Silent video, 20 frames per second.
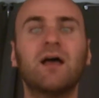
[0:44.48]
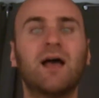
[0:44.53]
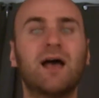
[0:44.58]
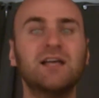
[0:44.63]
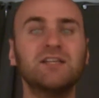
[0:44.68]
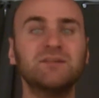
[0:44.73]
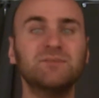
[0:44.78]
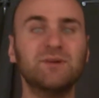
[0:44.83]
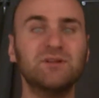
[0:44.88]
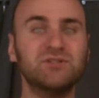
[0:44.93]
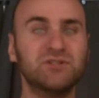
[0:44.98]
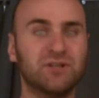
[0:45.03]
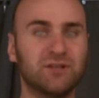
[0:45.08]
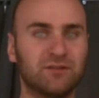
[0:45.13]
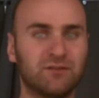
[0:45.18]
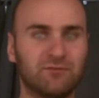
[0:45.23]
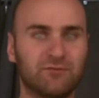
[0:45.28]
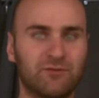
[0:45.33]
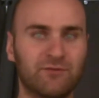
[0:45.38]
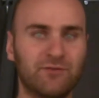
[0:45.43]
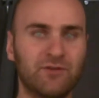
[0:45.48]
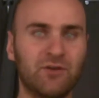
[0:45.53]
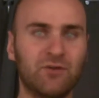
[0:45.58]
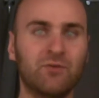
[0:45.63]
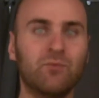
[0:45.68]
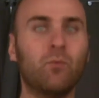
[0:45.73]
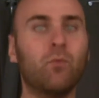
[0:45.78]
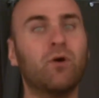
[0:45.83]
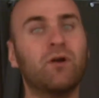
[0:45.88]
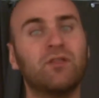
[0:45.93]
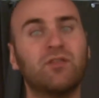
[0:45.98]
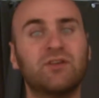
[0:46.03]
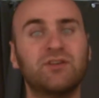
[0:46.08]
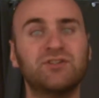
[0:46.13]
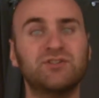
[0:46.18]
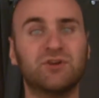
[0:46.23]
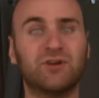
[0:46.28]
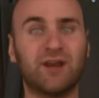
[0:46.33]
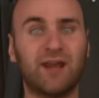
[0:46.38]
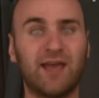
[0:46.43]
As I mentioned in the review, one of the
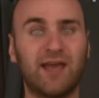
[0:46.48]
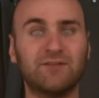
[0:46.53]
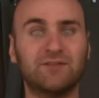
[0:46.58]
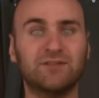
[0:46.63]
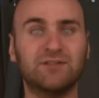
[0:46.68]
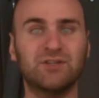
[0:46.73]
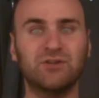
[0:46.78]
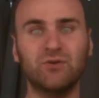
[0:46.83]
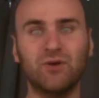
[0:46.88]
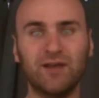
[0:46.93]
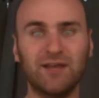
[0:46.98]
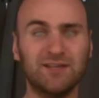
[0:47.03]
things you're going to have to do